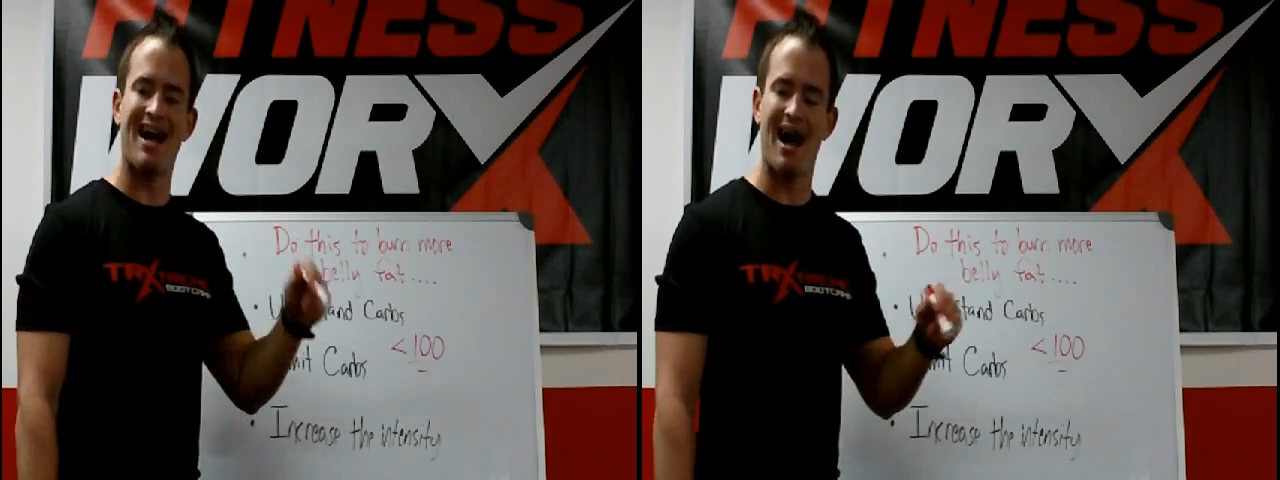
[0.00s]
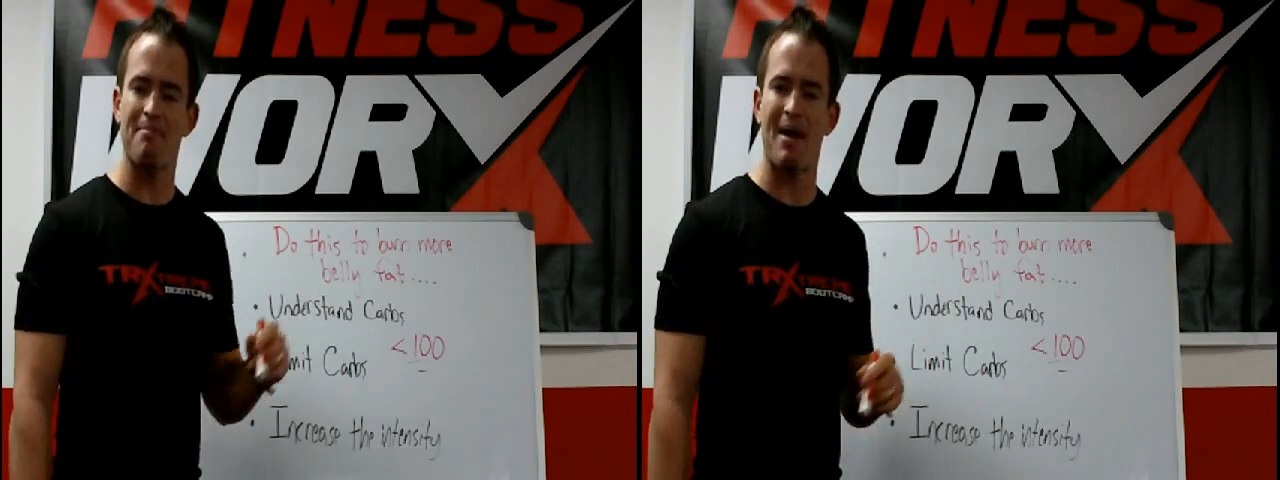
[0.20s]

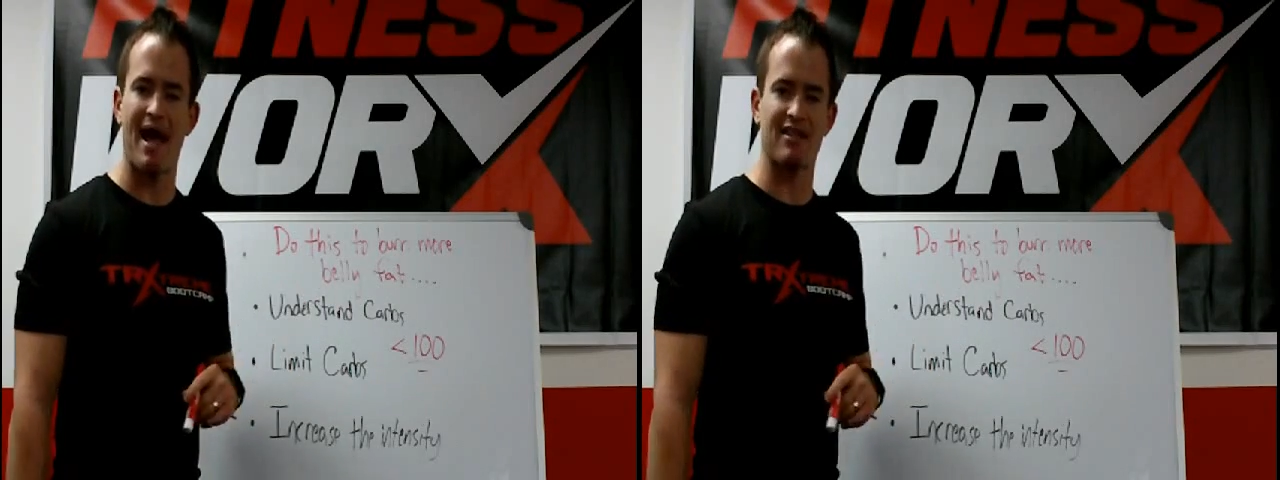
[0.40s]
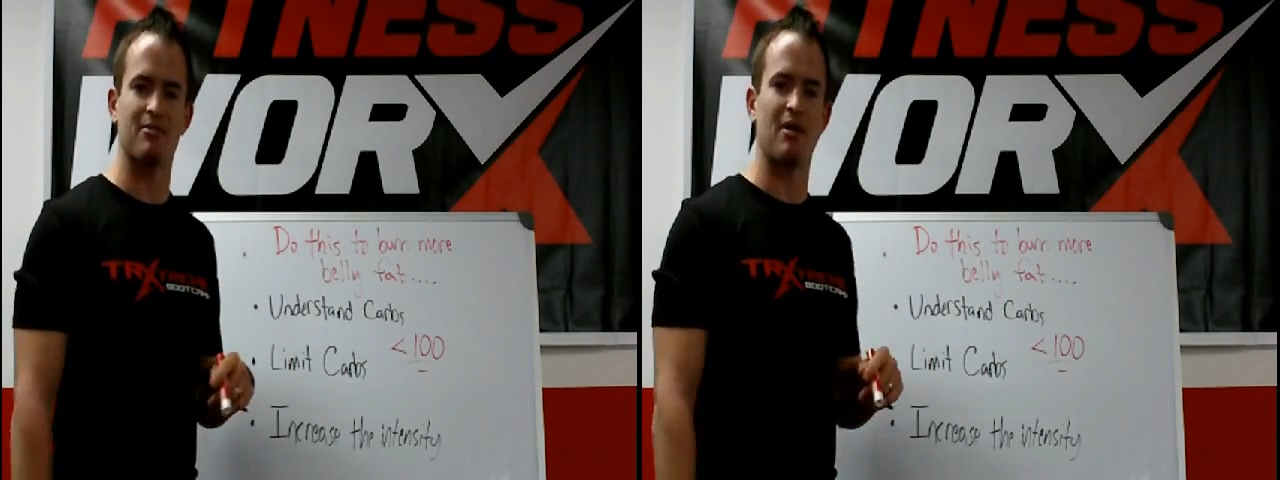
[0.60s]
not
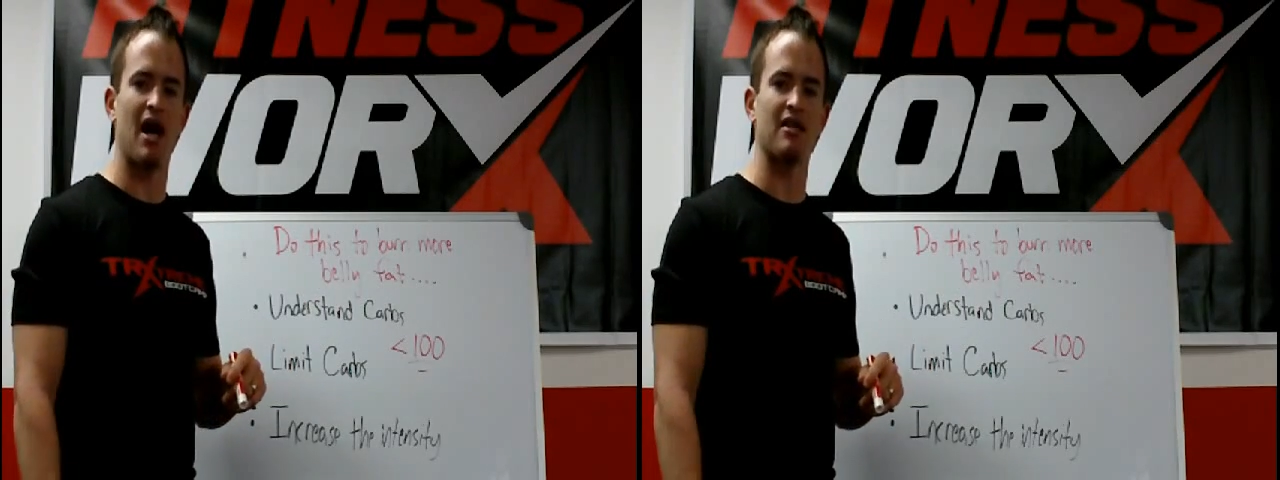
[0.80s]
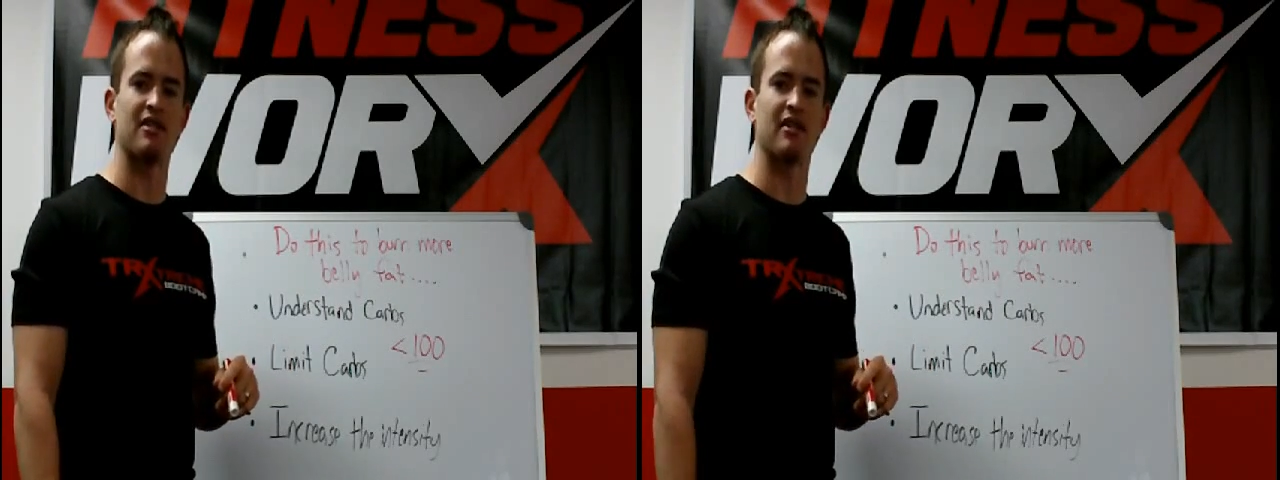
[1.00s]

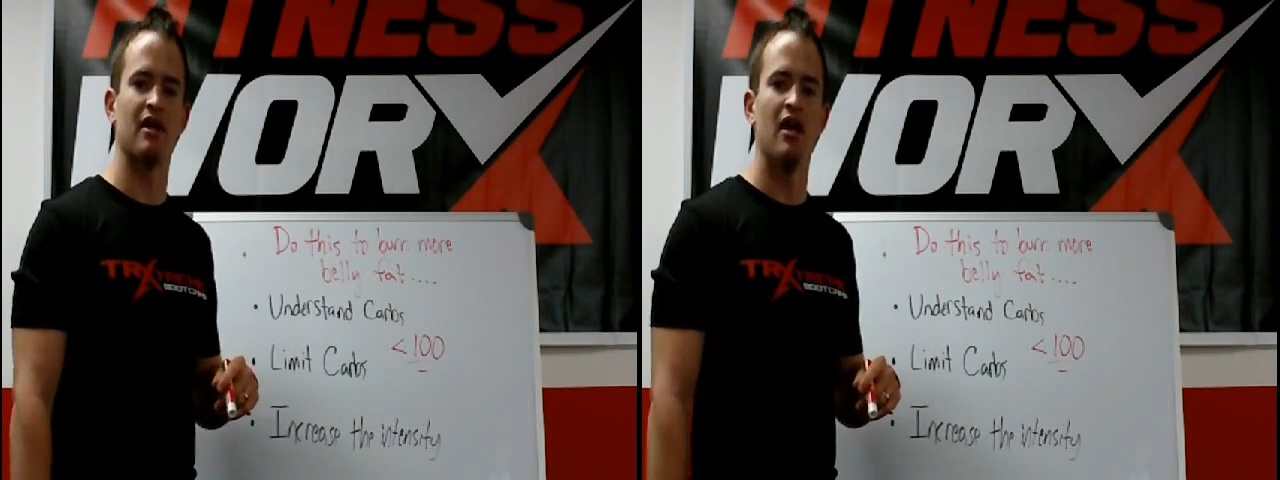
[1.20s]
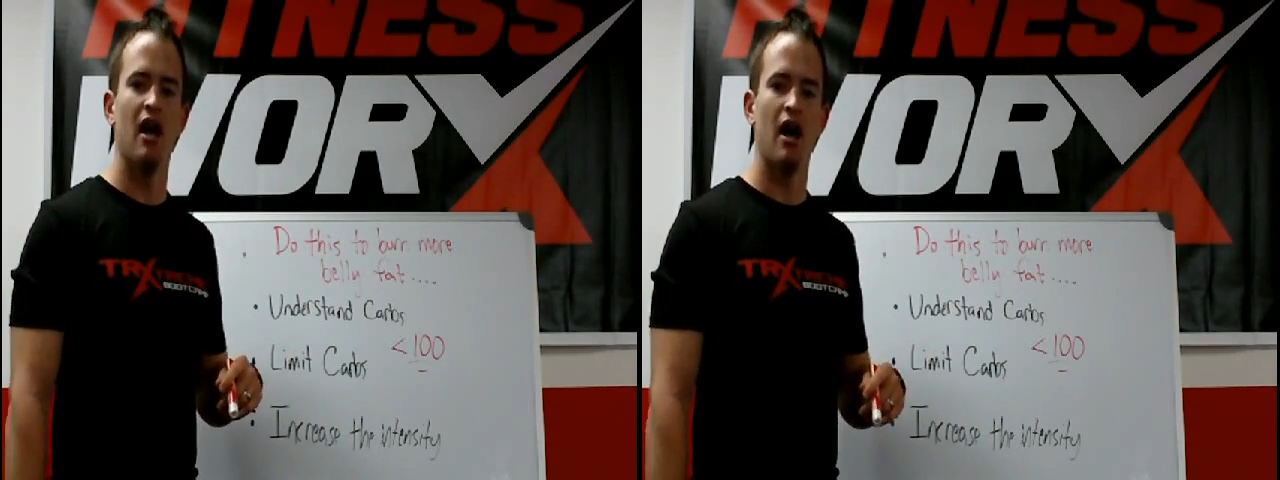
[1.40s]
maximizing
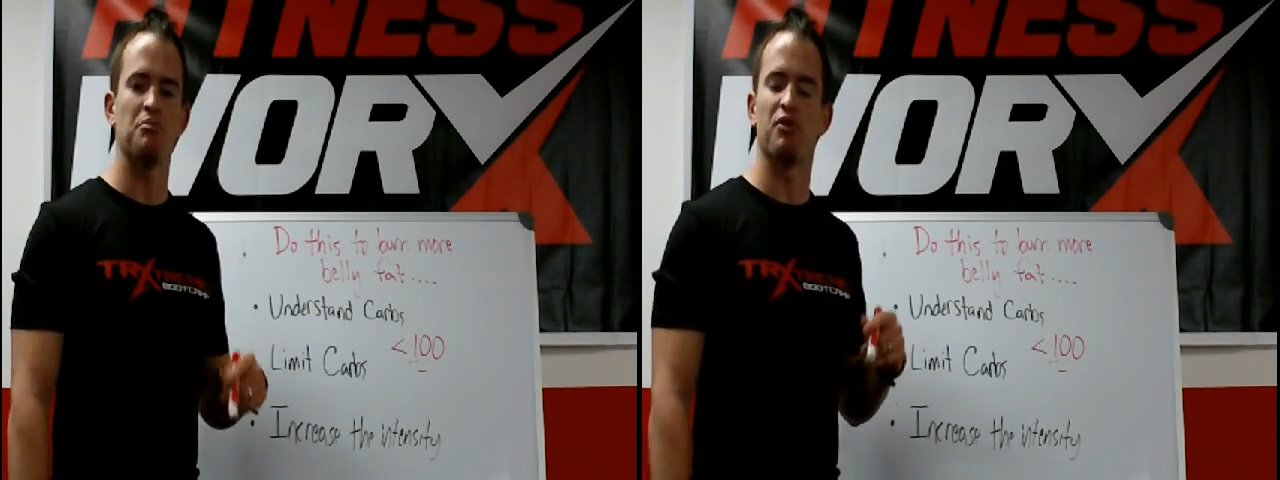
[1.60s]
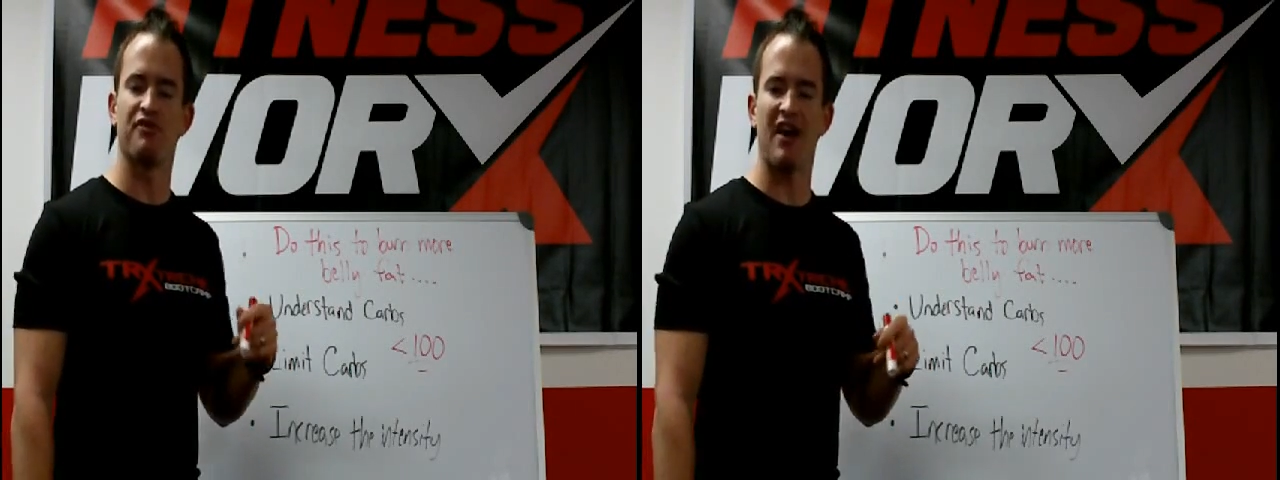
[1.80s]

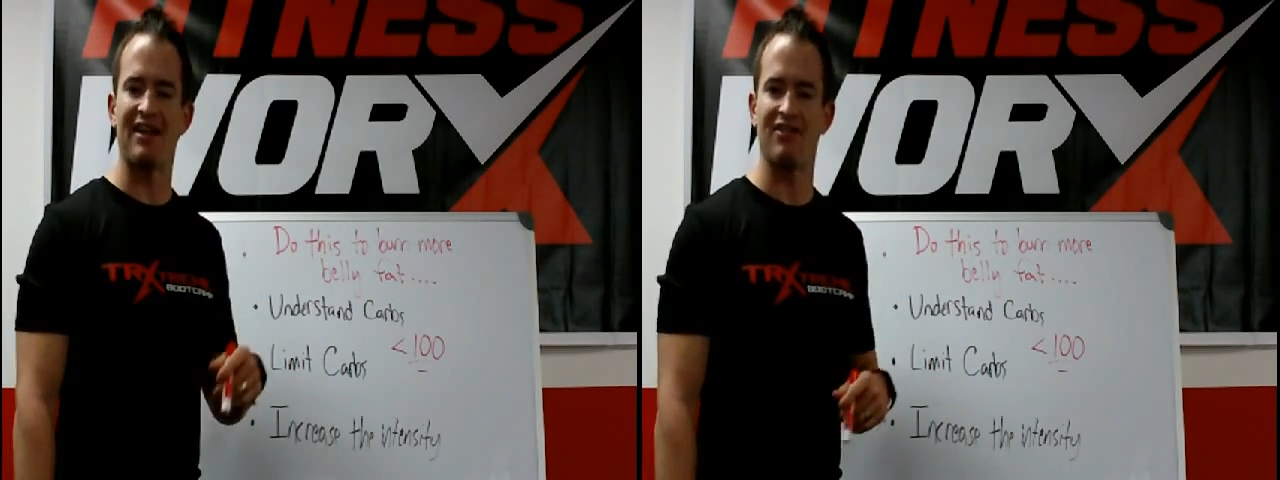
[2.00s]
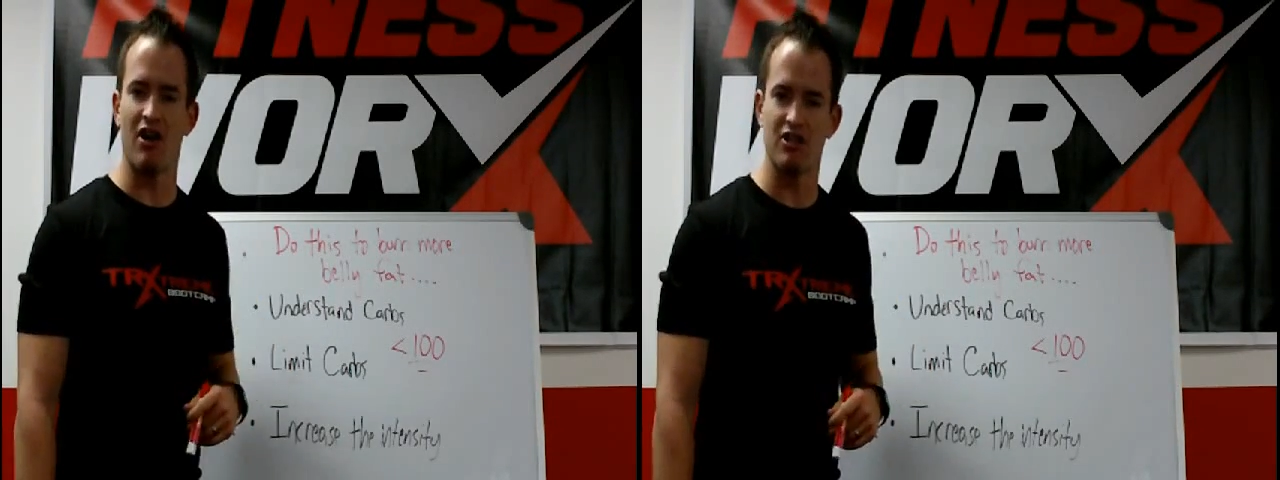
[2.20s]
your
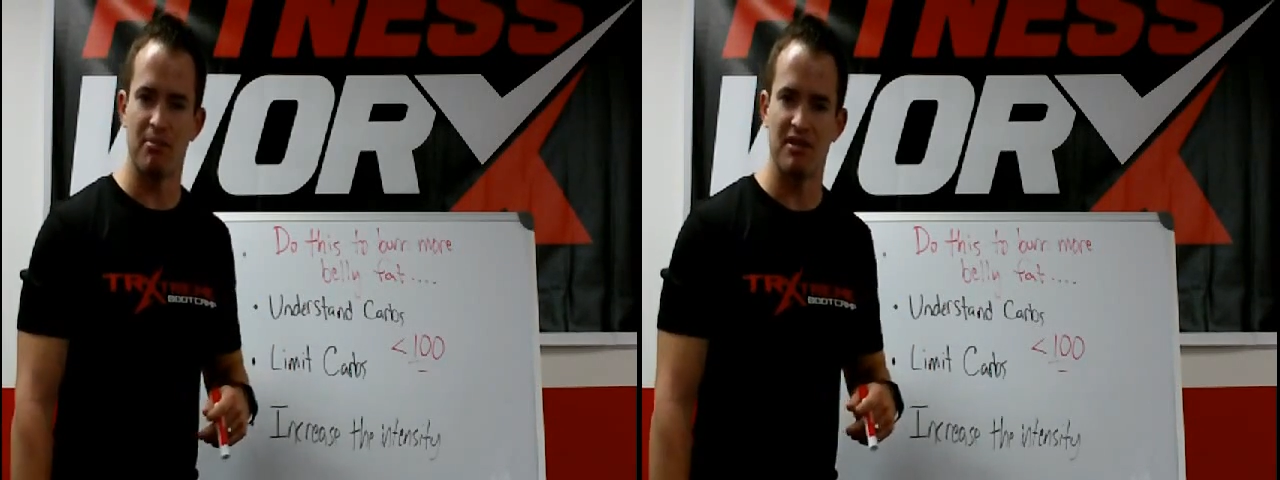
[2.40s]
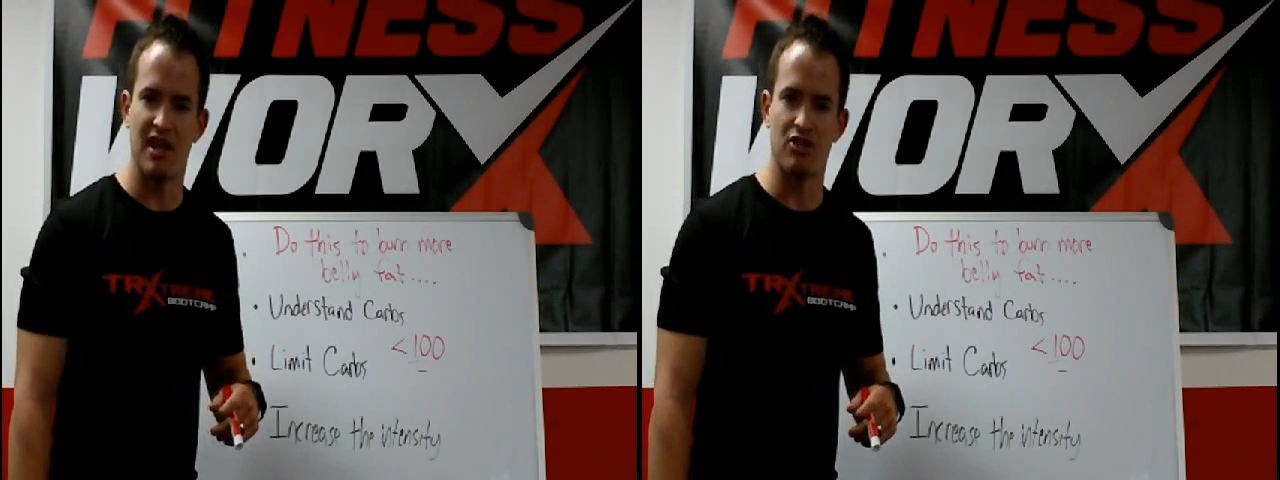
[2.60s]
fat loss
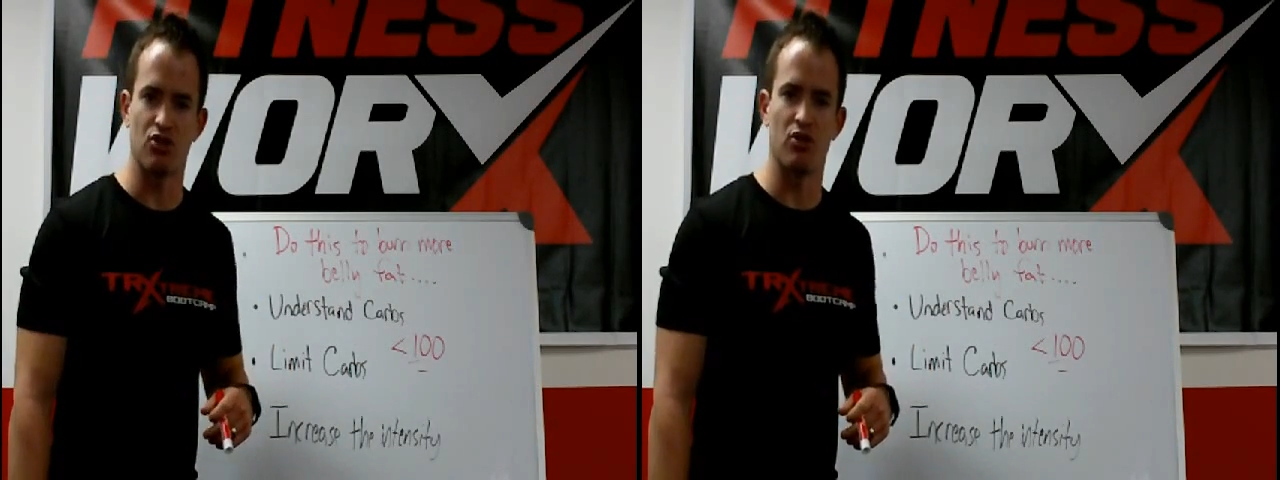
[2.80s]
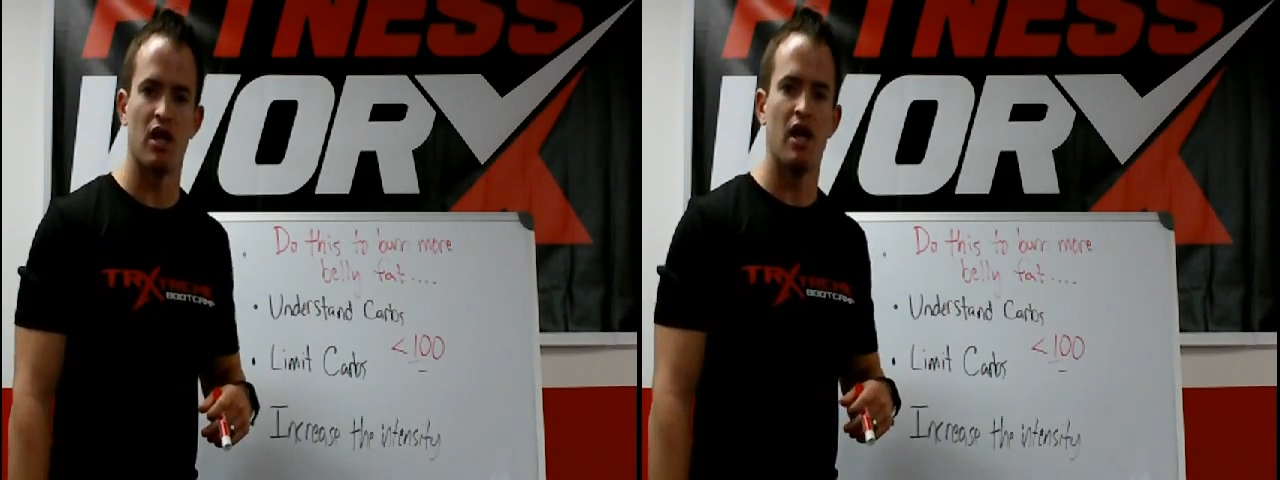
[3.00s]
potential.